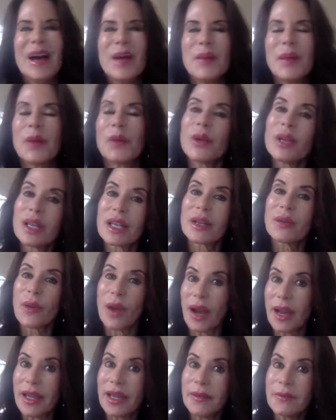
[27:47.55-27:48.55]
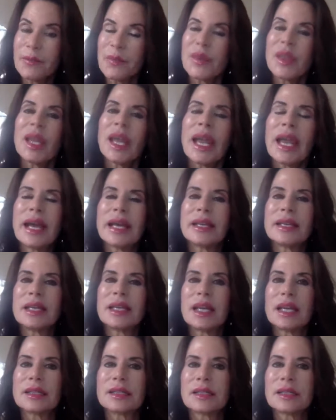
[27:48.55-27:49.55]
But really, right?
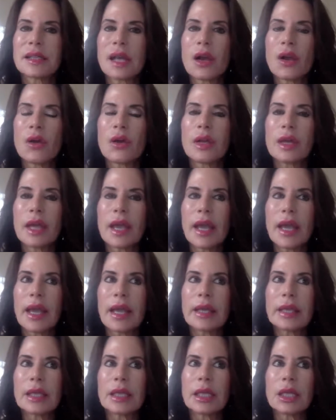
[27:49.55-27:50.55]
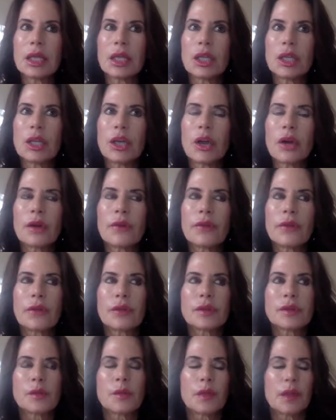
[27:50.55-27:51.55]
And so,
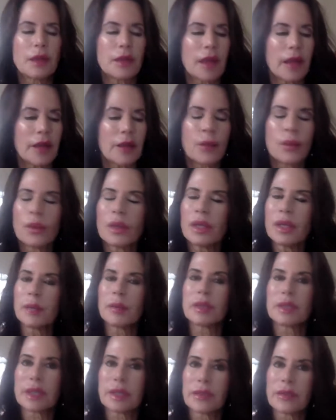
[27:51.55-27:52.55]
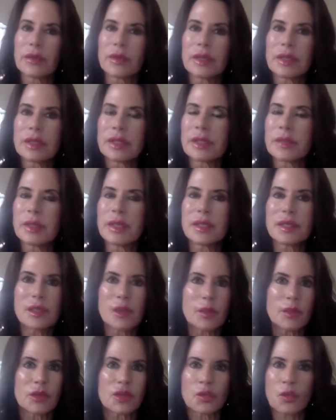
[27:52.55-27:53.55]
if I really believe there needs to be so
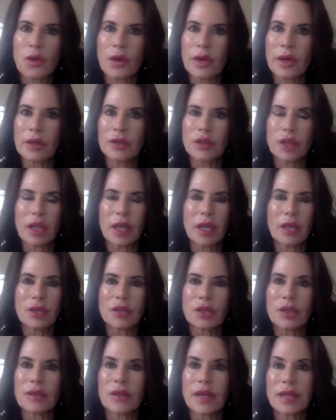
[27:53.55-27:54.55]
much more education.